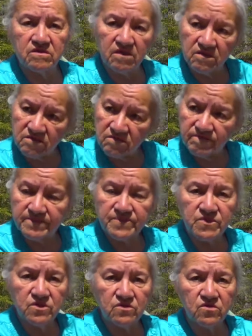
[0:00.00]
and,
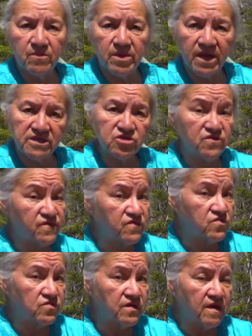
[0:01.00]
you know, plant your
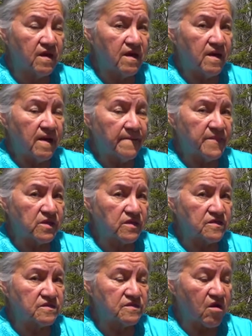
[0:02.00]
food.
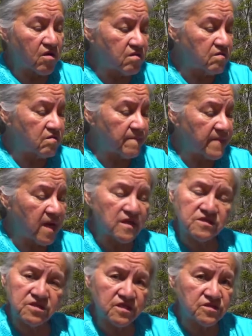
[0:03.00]
Because our
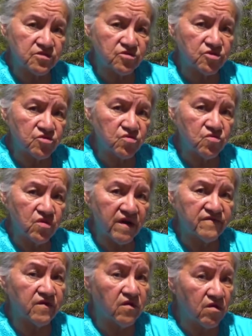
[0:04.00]
ancestors who
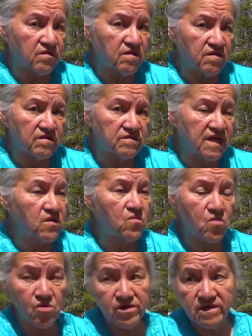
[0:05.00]
have gone on, they
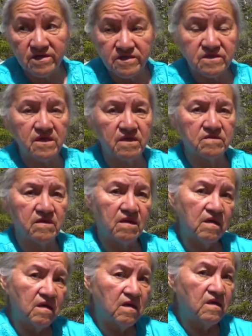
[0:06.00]
warned us that
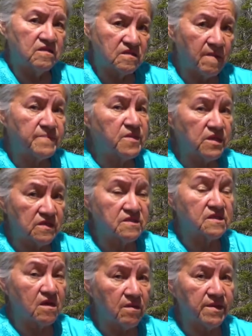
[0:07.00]
something is
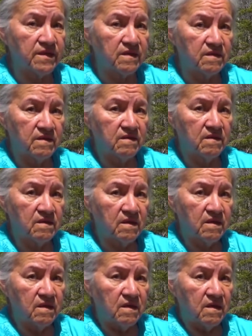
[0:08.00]
coming.
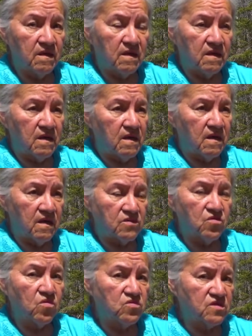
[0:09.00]
And
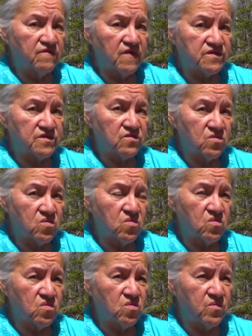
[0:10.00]
those of us
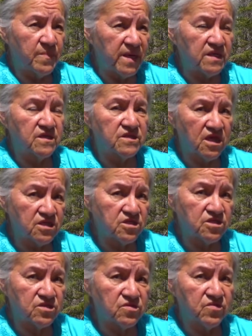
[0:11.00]
who paid
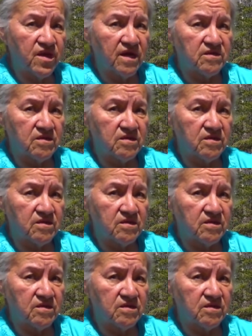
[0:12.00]
attention to that,